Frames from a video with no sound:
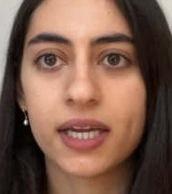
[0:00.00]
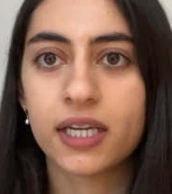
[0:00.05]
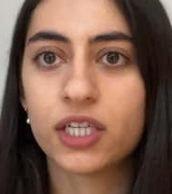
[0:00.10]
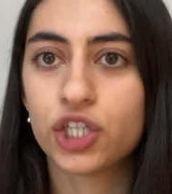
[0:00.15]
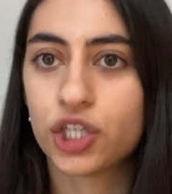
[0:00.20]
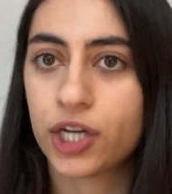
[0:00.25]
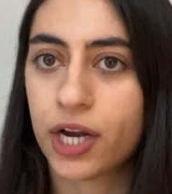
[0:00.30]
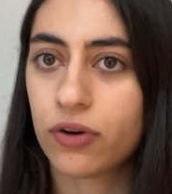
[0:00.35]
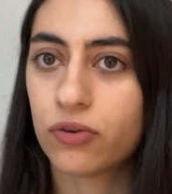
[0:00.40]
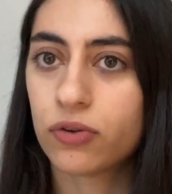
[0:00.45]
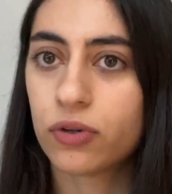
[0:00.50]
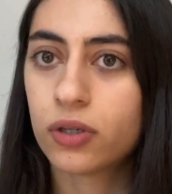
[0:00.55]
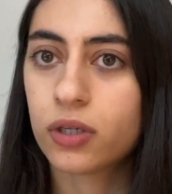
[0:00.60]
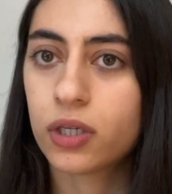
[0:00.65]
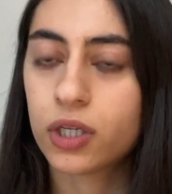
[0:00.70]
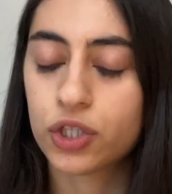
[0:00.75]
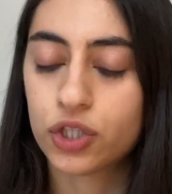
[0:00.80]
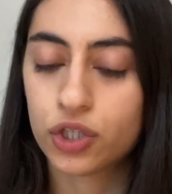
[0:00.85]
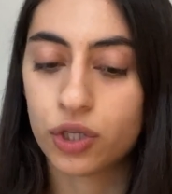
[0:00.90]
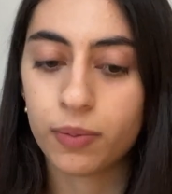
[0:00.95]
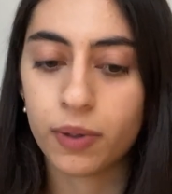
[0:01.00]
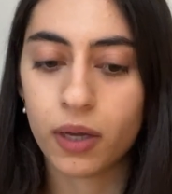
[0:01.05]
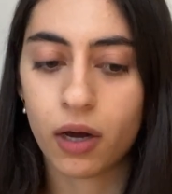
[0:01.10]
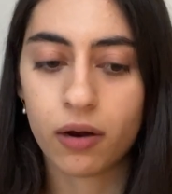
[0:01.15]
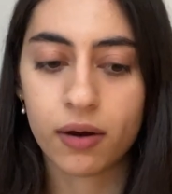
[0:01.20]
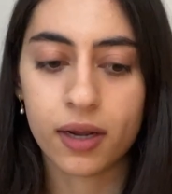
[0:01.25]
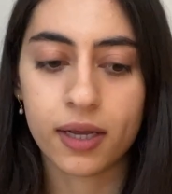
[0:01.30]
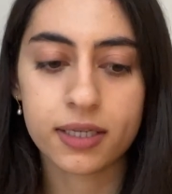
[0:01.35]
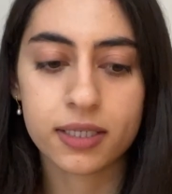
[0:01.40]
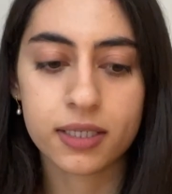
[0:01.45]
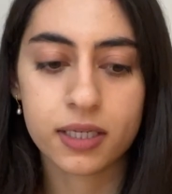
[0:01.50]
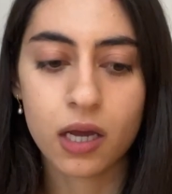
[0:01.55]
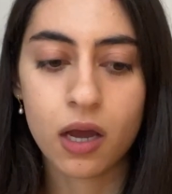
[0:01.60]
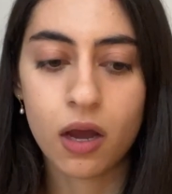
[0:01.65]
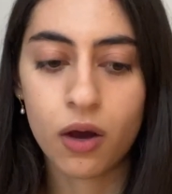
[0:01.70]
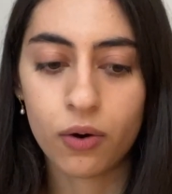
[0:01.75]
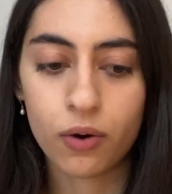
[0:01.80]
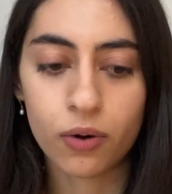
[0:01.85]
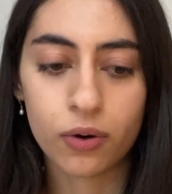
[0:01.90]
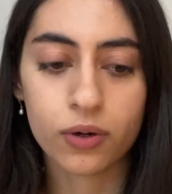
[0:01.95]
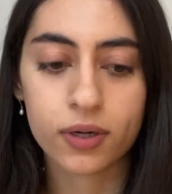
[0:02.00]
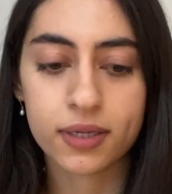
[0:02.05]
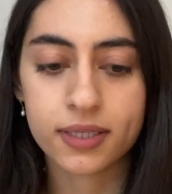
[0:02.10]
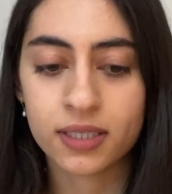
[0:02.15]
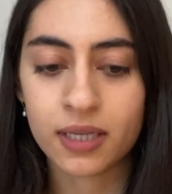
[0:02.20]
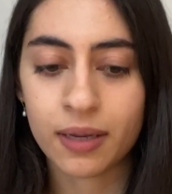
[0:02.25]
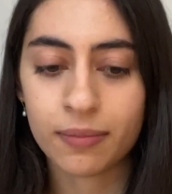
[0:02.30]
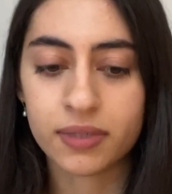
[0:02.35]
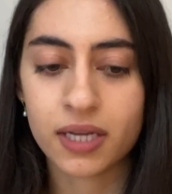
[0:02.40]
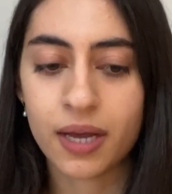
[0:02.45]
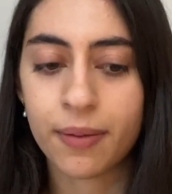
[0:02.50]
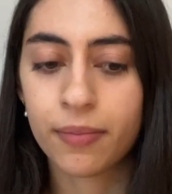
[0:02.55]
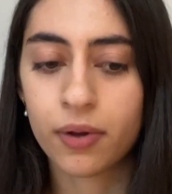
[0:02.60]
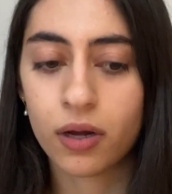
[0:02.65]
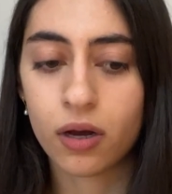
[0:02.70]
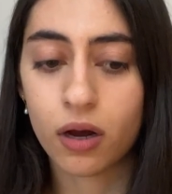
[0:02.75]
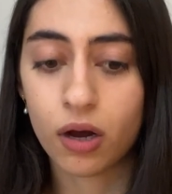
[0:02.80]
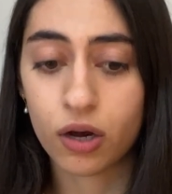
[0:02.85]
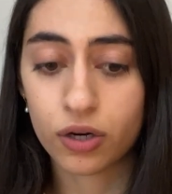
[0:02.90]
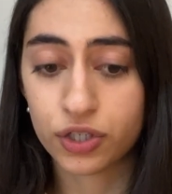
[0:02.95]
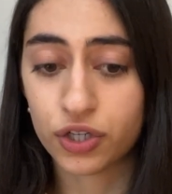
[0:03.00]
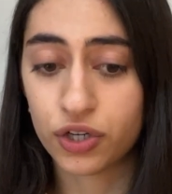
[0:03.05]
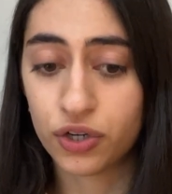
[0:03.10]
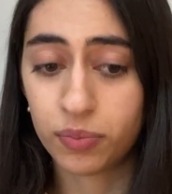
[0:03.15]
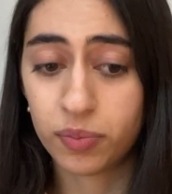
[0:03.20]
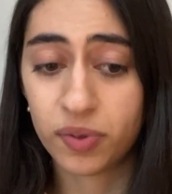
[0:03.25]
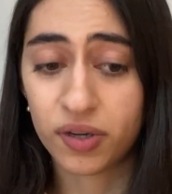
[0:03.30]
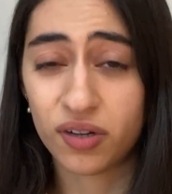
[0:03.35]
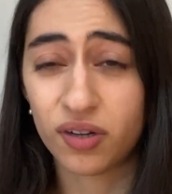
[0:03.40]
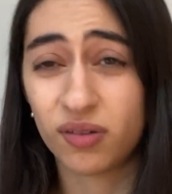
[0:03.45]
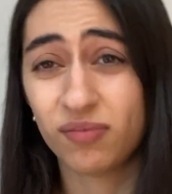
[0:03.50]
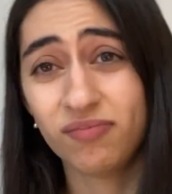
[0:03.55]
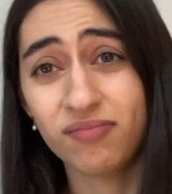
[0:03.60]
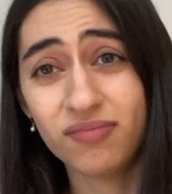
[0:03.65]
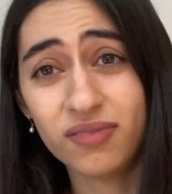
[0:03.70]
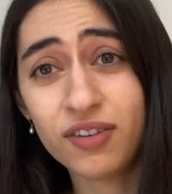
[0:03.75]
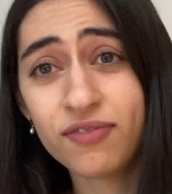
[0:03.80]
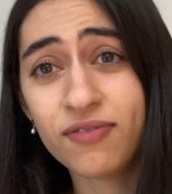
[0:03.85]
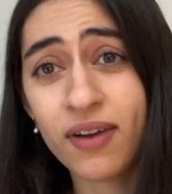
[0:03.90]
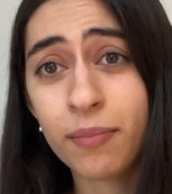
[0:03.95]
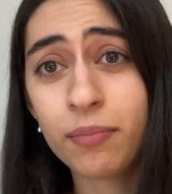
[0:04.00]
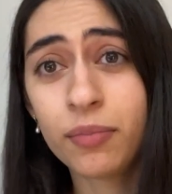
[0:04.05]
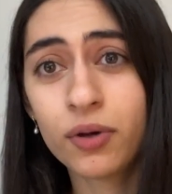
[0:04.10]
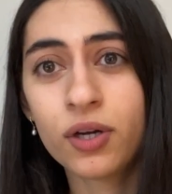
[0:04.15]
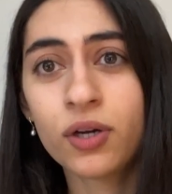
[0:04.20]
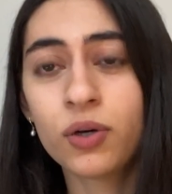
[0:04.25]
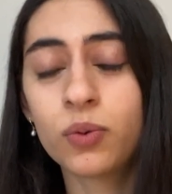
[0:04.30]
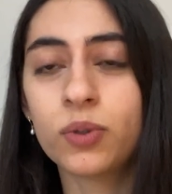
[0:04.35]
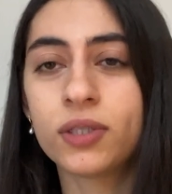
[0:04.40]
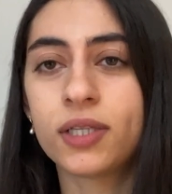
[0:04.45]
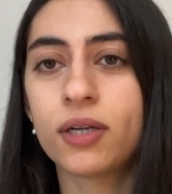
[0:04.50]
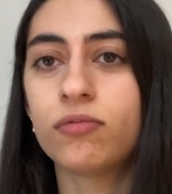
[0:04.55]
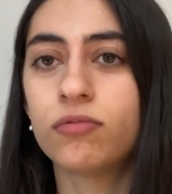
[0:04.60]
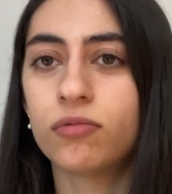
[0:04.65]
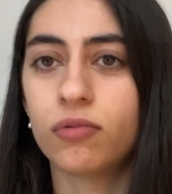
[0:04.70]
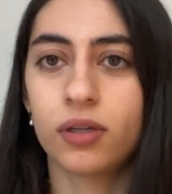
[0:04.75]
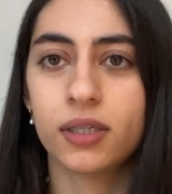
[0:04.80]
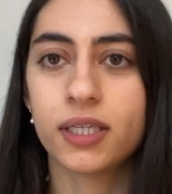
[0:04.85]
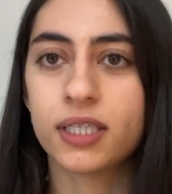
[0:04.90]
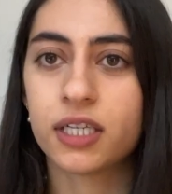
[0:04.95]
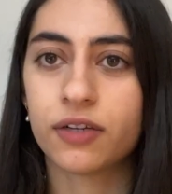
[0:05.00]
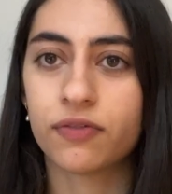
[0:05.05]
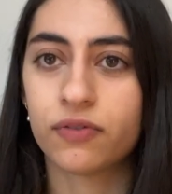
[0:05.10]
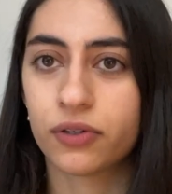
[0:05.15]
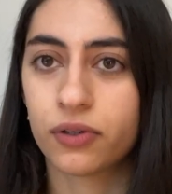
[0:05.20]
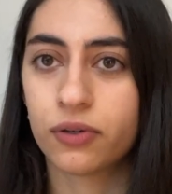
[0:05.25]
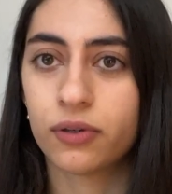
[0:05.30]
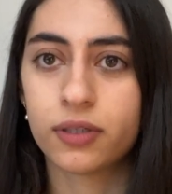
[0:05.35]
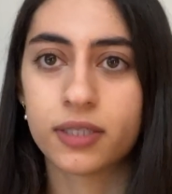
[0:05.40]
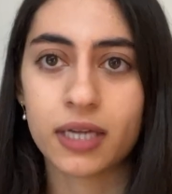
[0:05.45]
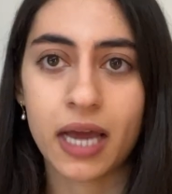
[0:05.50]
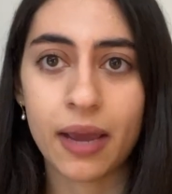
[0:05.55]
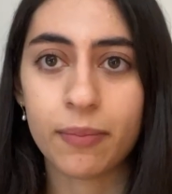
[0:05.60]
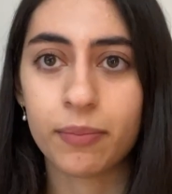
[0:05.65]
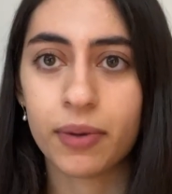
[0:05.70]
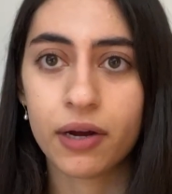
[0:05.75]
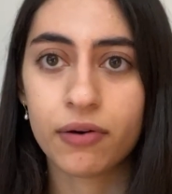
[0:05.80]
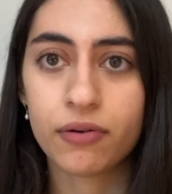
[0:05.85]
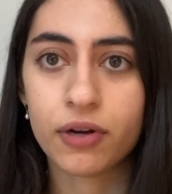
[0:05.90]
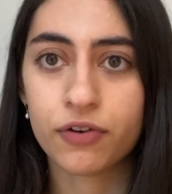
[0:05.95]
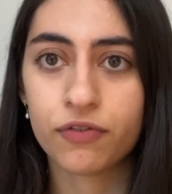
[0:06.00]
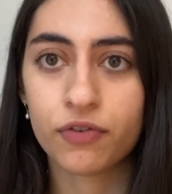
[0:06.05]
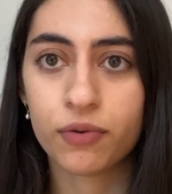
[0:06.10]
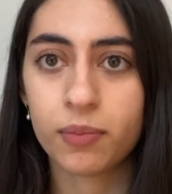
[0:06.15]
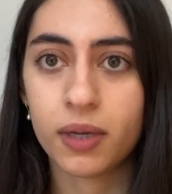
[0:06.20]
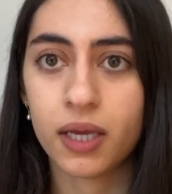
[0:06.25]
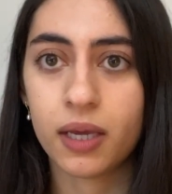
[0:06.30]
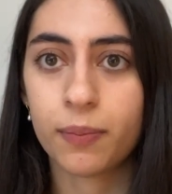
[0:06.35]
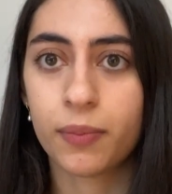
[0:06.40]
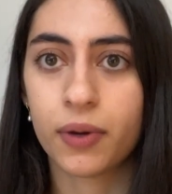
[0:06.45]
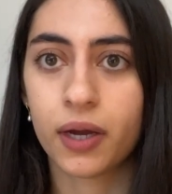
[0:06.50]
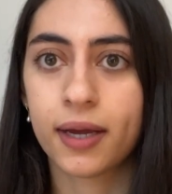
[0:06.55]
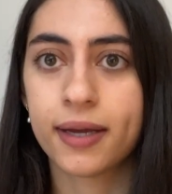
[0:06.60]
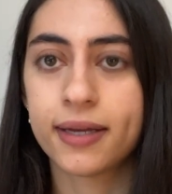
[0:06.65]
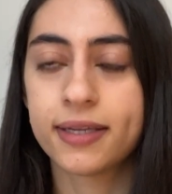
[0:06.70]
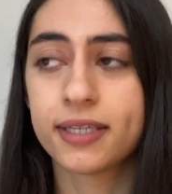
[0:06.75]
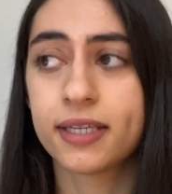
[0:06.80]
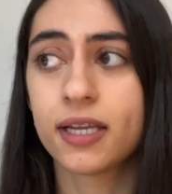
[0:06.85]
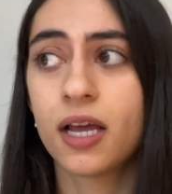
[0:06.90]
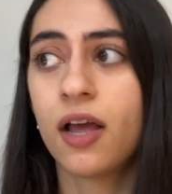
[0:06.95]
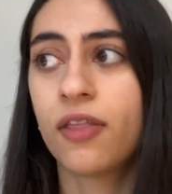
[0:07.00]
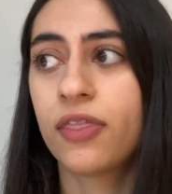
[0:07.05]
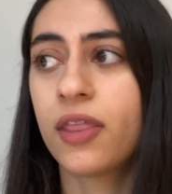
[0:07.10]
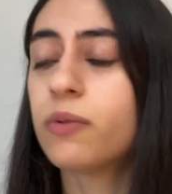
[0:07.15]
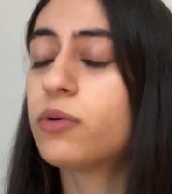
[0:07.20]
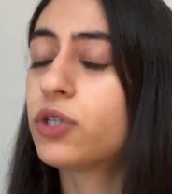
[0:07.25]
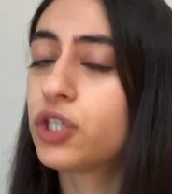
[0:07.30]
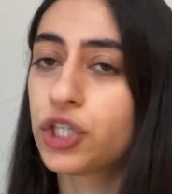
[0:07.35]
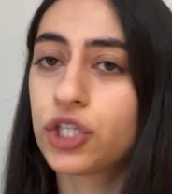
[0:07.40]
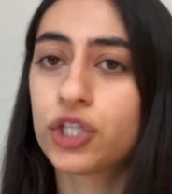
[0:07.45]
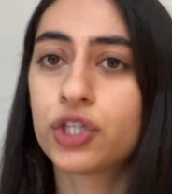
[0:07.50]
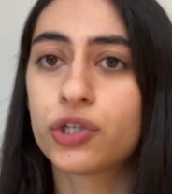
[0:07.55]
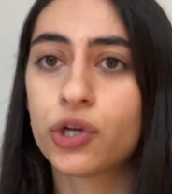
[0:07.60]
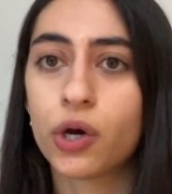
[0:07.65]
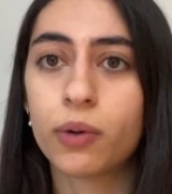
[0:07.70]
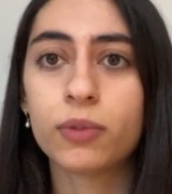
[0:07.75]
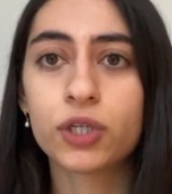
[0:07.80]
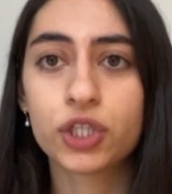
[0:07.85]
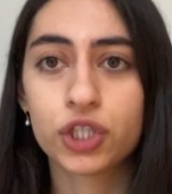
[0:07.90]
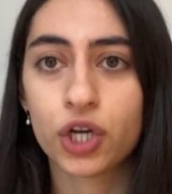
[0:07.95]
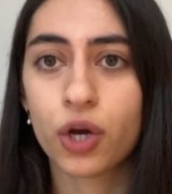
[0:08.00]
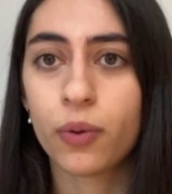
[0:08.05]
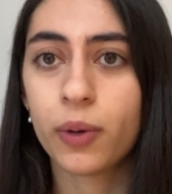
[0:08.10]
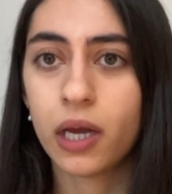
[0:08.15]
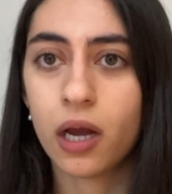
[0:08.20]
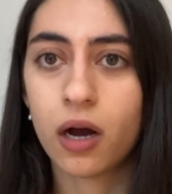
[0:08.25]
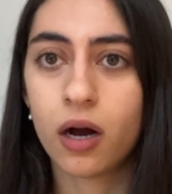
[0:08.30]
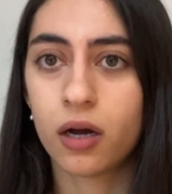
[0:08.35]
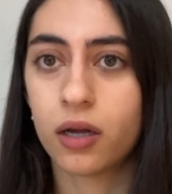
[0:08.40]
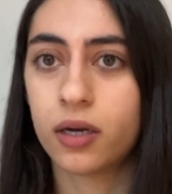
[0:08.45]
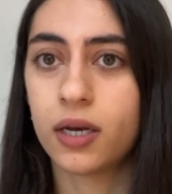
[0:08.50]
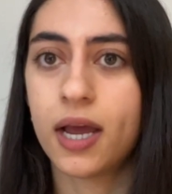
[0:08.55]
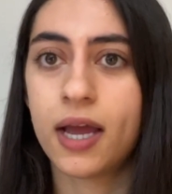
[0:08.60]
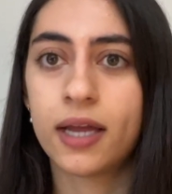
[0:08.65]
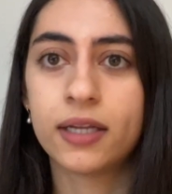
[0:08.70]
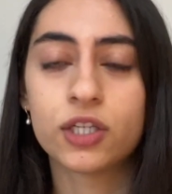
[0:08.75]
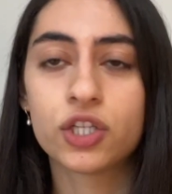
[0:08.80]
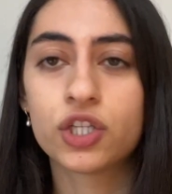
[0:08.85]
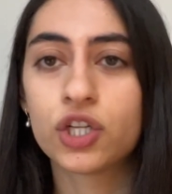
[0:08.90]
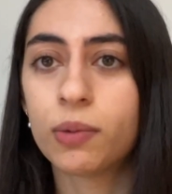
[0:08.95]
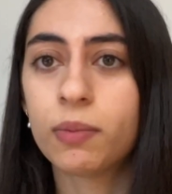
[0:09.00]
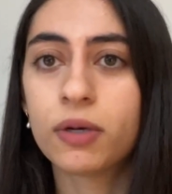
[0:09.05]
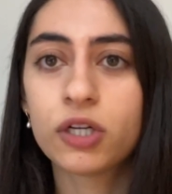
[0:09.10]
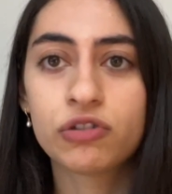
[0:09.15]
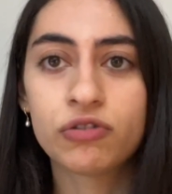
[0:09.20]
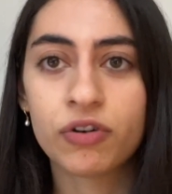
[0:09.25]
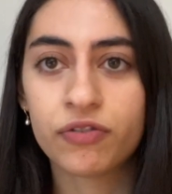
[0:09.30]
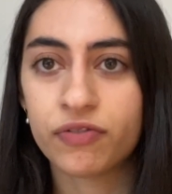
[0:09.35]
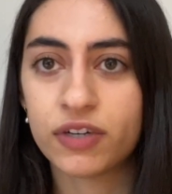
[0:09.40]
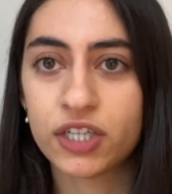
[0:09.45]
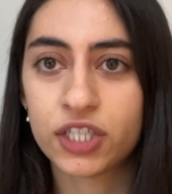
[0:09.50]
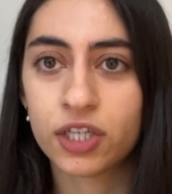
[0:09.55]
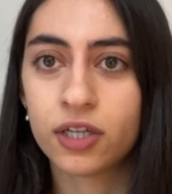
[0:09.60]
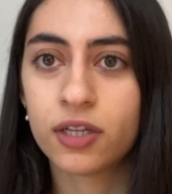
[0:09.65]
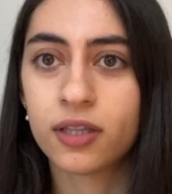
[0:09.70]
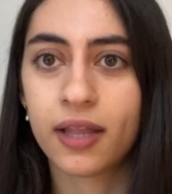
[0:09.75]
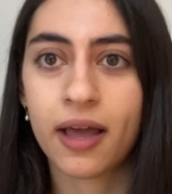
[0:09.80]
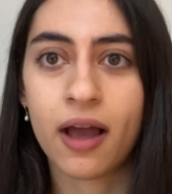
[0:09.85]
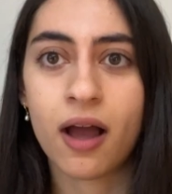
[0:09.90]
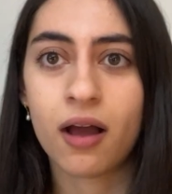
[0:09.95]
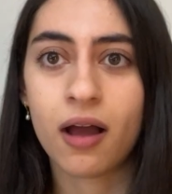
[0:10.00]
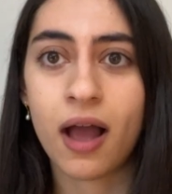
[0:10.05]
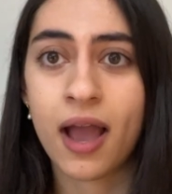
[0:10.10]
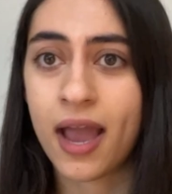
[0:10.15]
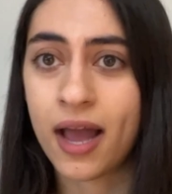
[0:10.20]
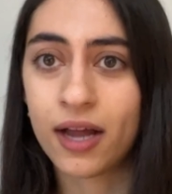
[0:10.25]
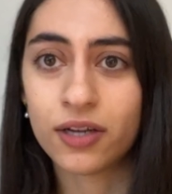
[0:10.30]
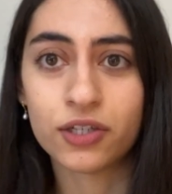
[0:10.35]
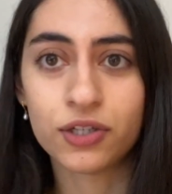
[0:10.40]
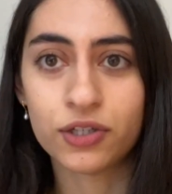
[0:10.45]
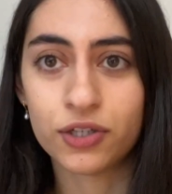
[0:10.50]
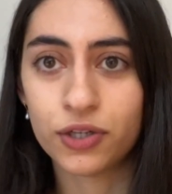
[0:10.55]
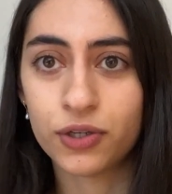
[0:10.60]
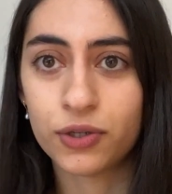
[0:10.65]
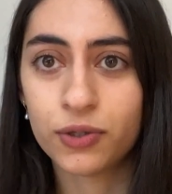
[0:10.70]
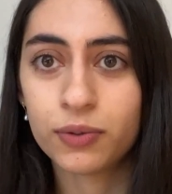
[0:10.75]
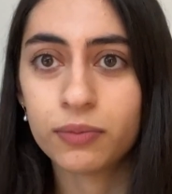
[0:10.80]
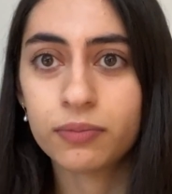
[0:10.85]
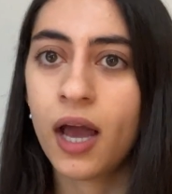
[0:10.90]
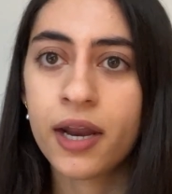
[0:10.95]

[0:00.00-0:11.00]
in general, to be honest, August, September, October, November was a really difficult time period for me because there was just so much going on and so much revision that I had to do.